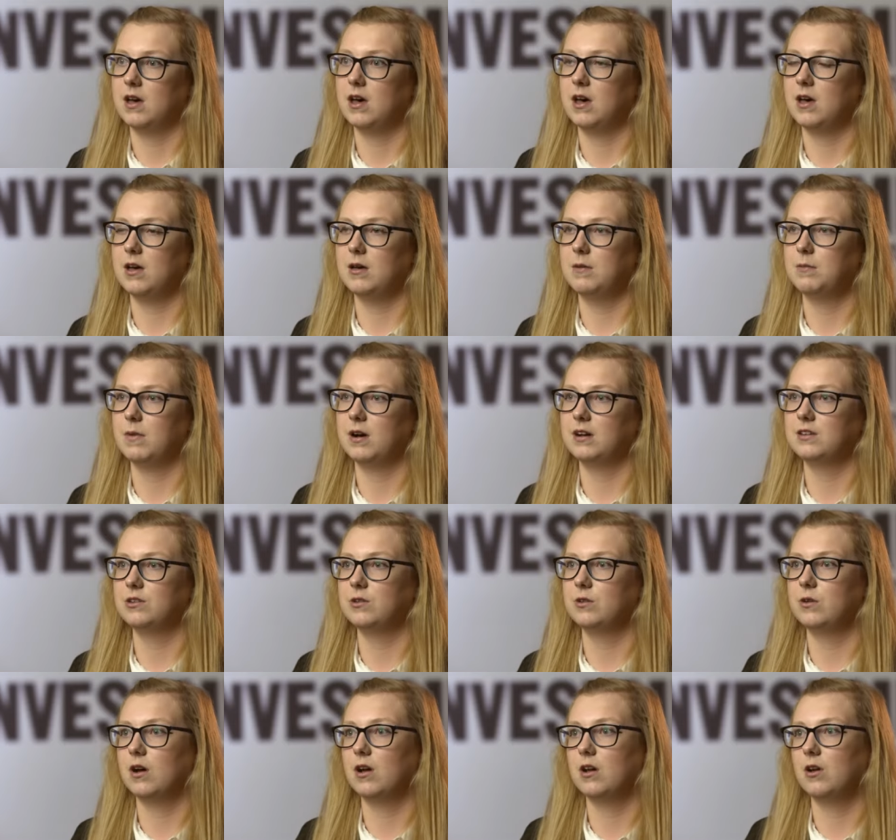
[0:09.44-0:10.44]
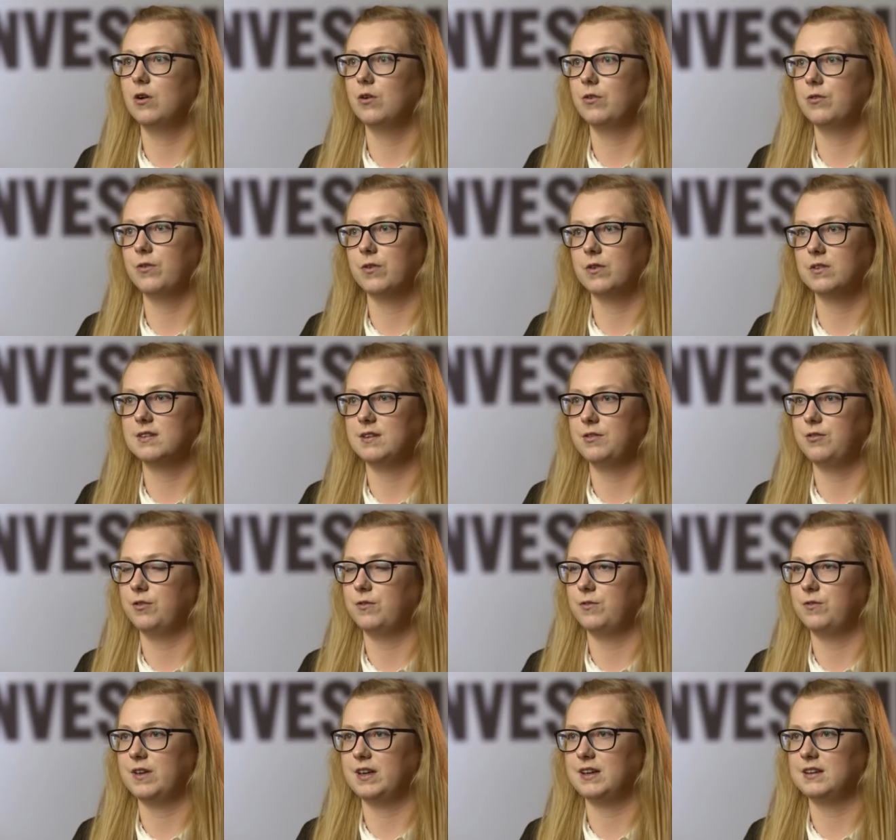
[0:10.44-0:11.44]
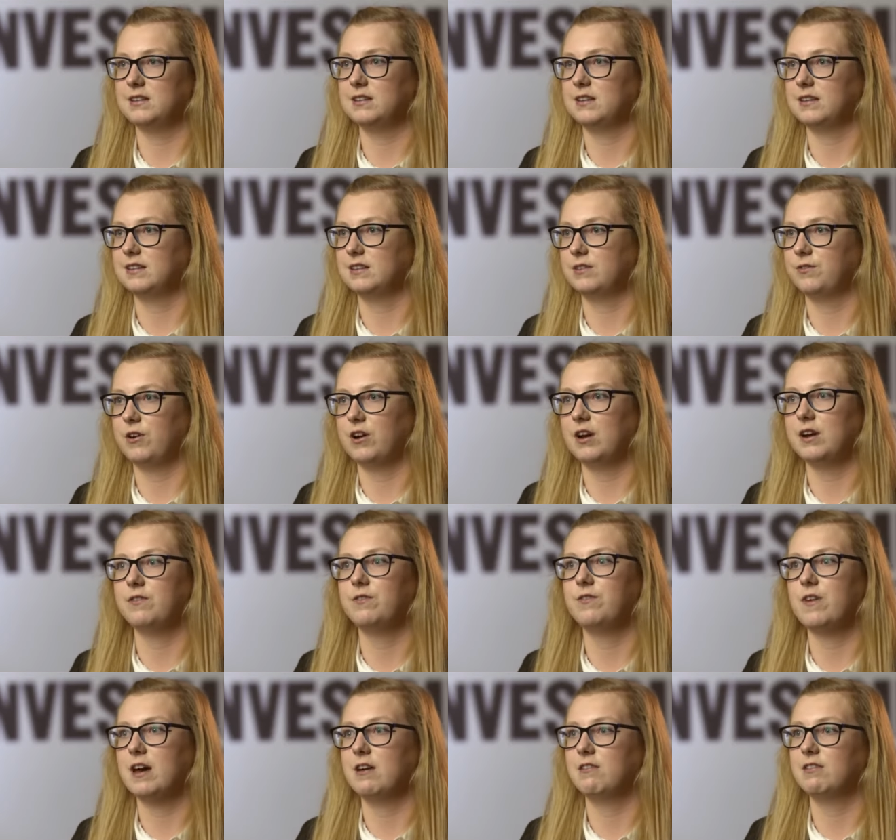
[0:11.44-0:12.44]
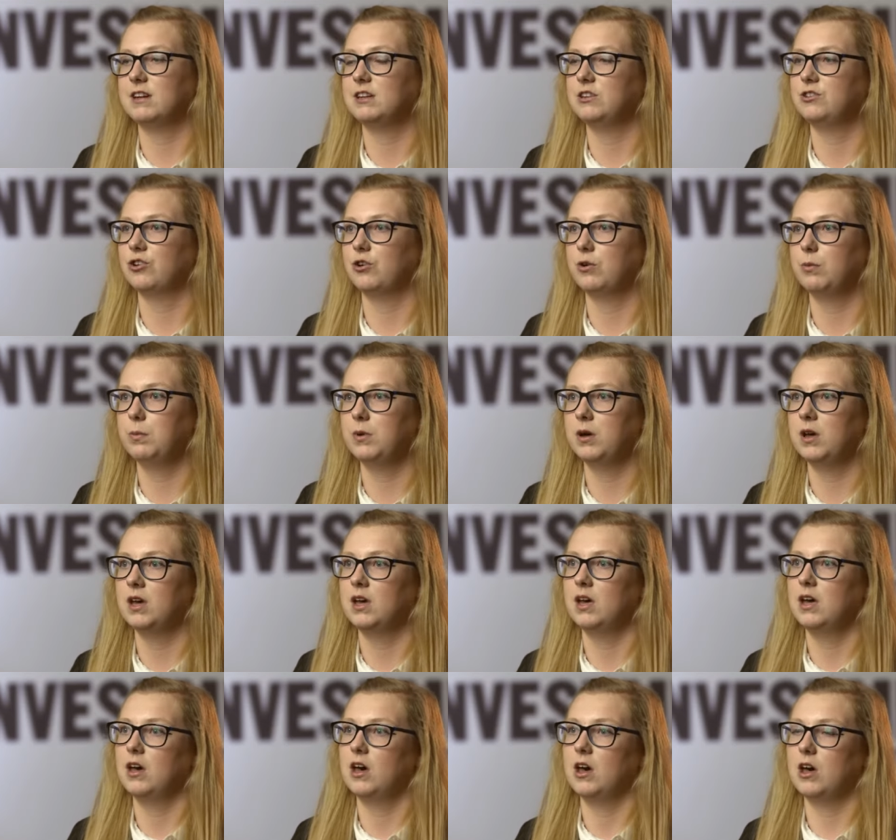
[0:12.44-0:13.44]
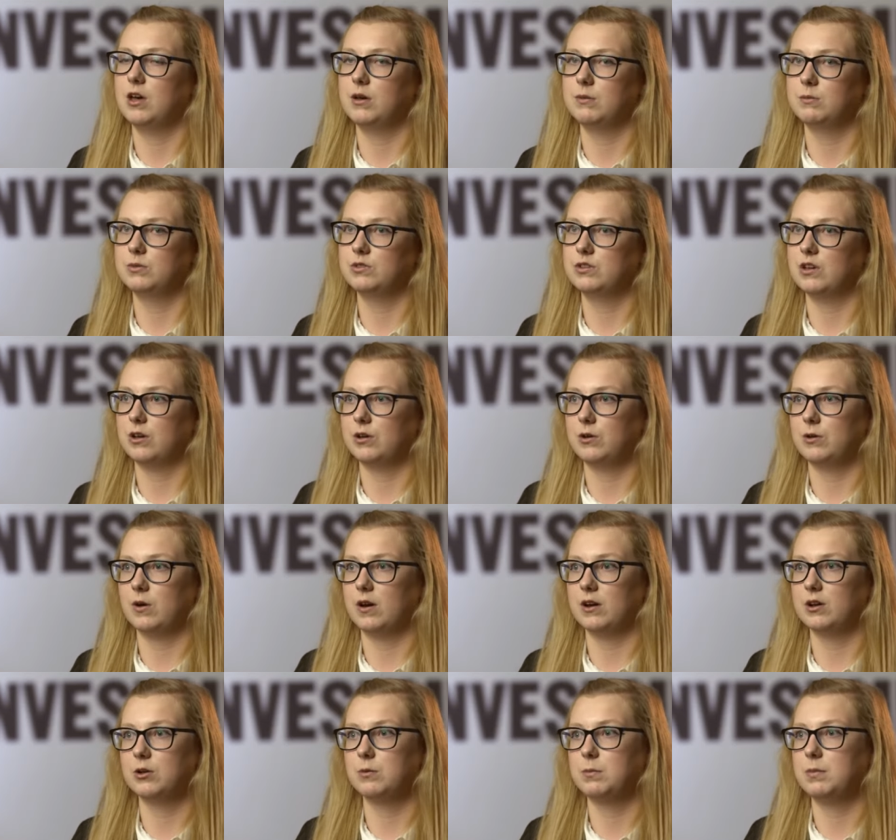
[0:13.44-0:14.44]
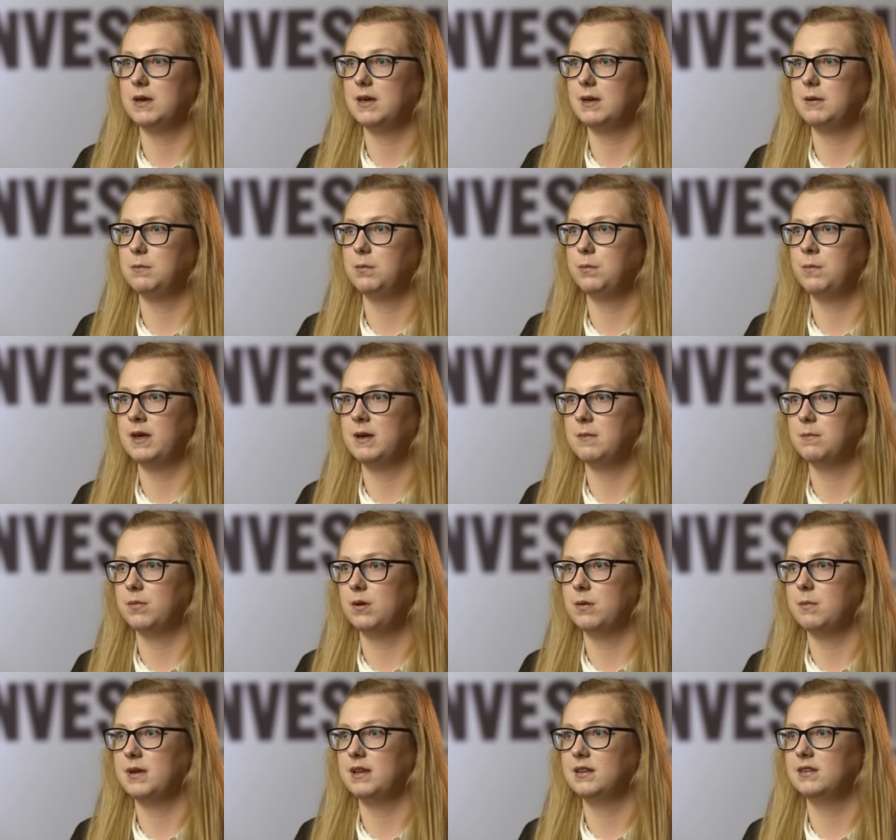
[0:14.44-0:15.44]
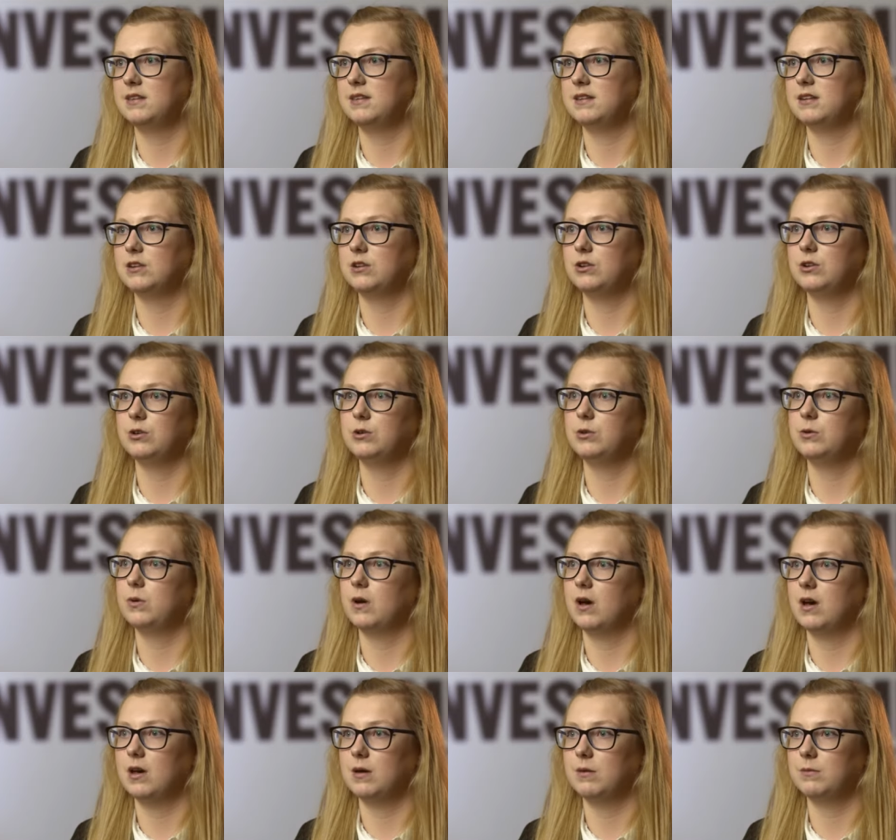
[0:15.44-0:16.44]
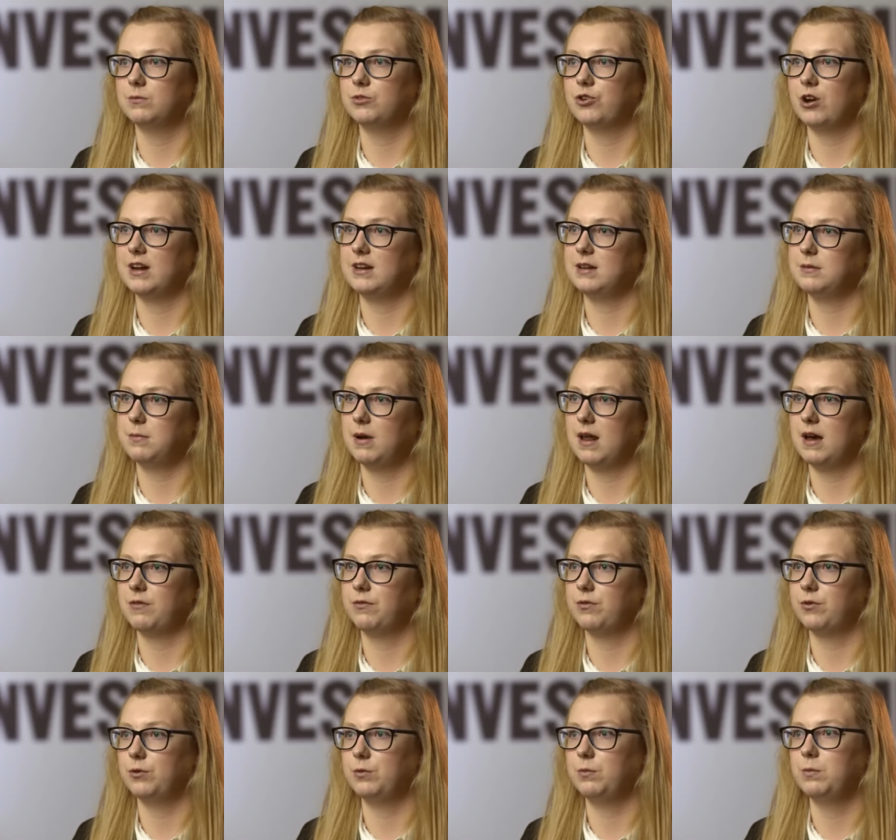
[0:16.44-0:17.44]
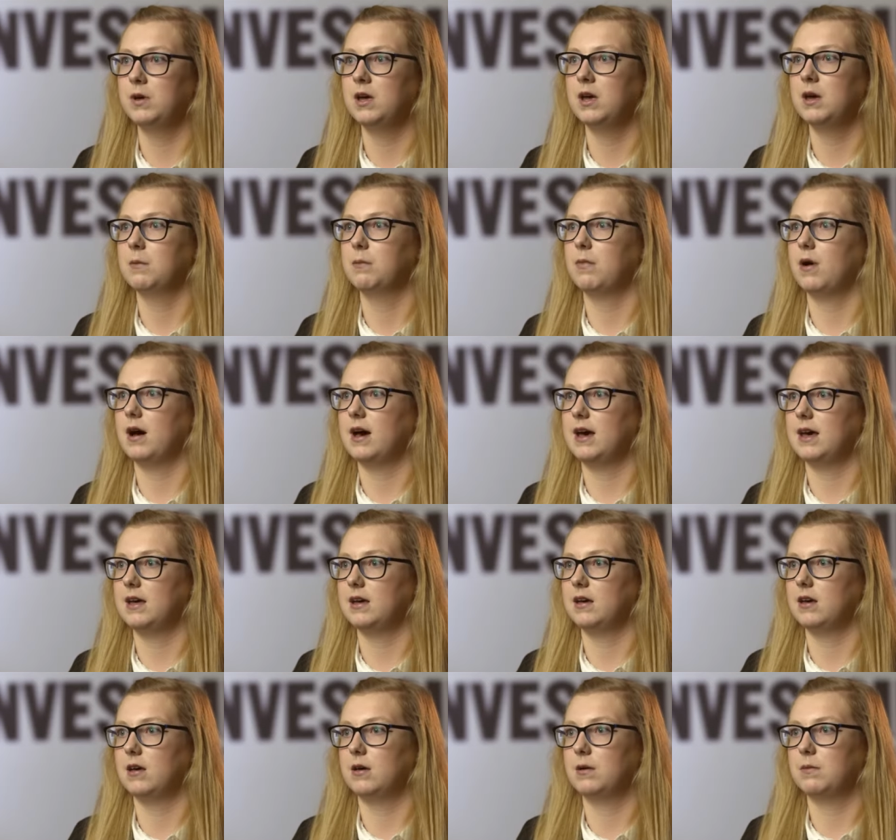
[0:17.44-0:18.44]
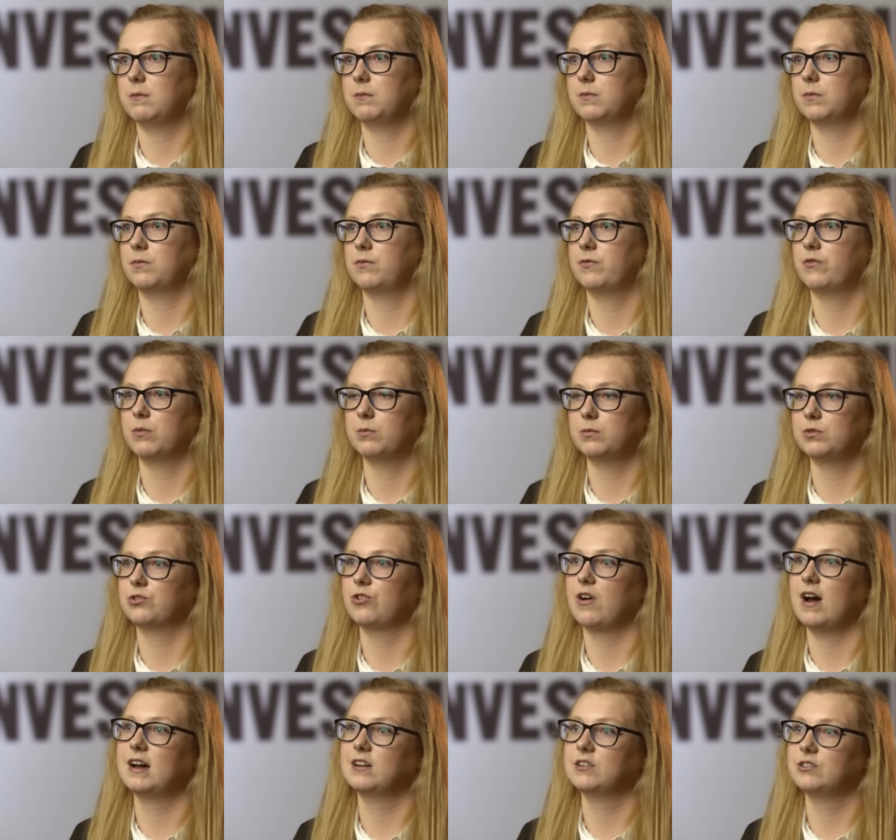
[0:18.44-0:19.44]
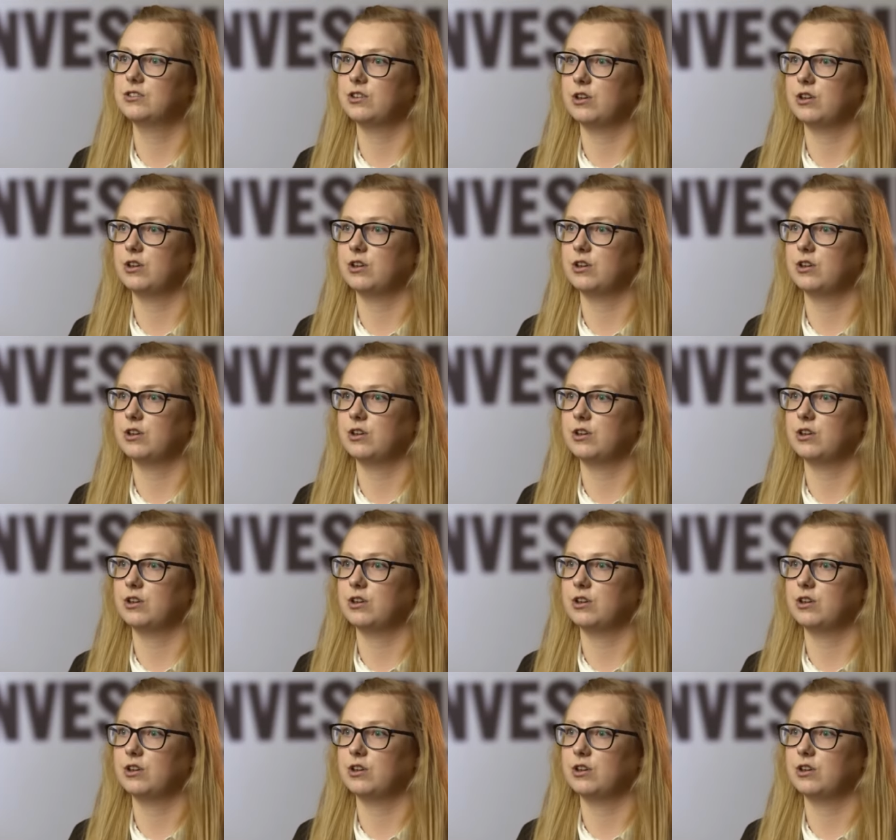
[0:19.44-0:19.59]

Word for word: Um, I do a lot of different things, it's a very varied job. Um, so I could be implementing a new um, trading platform by, um, from scratch.